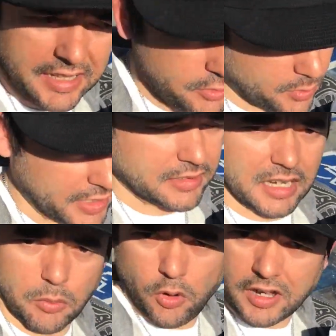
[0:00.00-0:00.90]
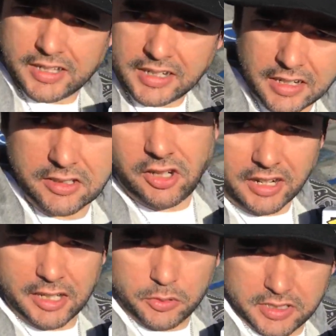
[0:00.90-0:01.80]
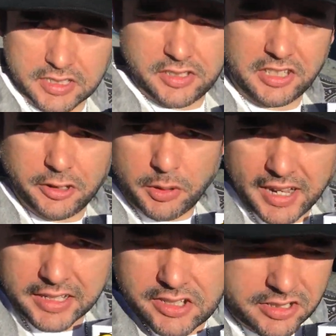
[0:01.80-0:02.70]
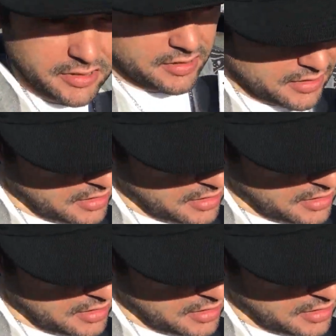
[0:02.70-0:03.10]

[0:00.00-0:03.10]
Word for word: That's right, I'm walking out of Target with this T-Rex,